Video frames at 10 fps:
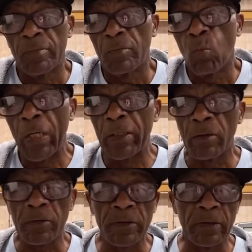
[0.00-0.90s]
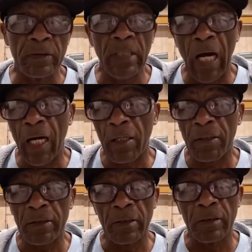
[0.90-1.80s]
wheels and
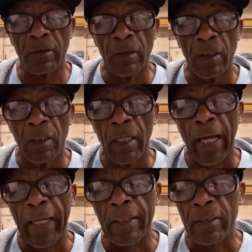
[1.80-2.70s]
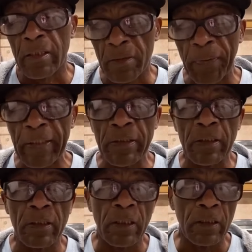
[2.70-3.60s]
tires and
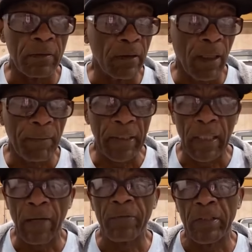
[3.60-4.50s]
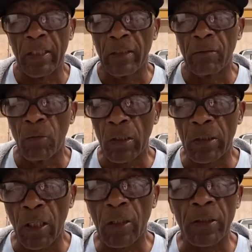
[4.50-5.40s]
suspension and everything.
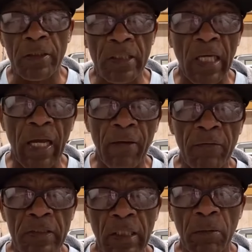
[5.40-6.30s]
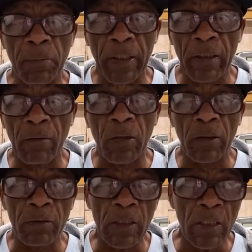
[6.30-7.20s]
Y'all going to see every single bit of it. We're
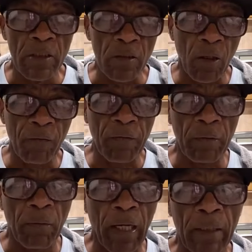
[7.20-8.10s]
going to start from the bottom